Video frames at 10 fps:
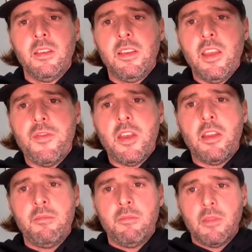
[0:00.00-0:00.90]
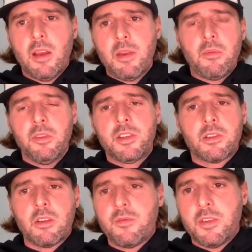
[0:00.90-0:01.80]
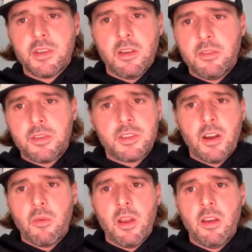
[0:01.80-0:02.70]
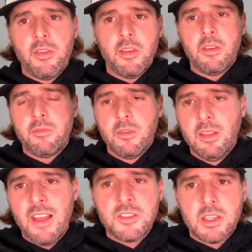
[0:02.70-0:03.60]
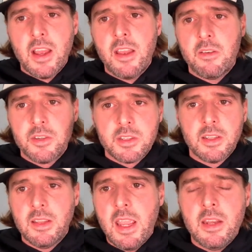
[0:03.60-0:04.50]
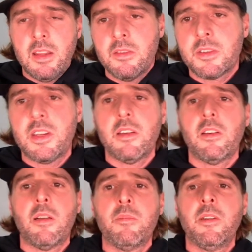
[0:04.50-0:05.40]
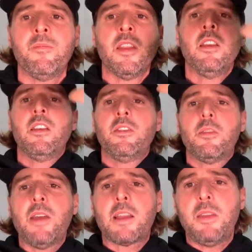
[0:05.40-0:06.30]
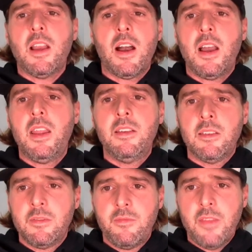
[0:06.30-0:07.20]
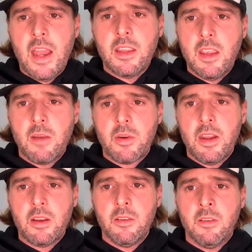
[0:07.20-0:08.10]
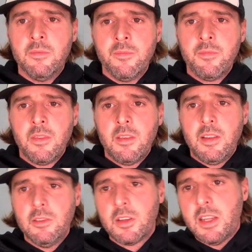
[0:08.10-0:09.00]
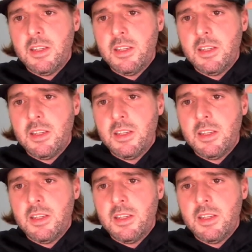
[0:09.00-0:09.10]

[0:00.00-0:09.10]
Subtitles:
and then I'm not really sure if there's another stairway on the left side or just a landing they're standing on, but they're back behind that camera angle and looking